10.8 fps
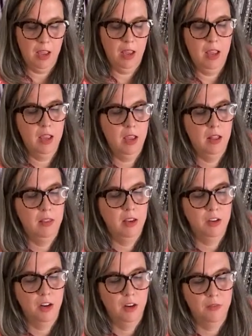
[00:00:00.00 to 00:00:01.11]
and then
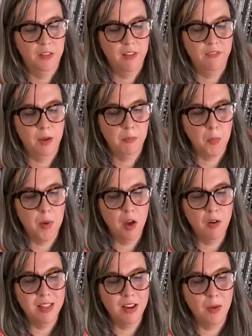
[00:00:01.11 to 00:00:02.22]
you're gonna fluff up your
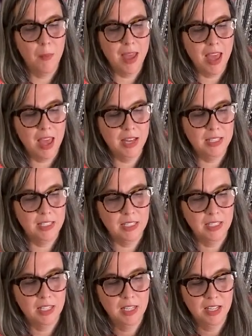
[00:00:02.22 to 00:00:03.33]
bow a little bit.
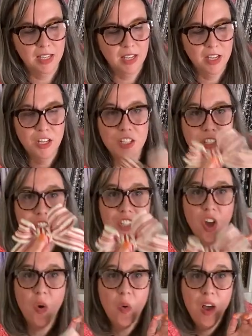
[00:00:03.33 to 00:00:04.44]

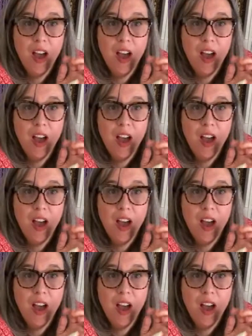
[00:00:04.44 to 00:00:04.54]
So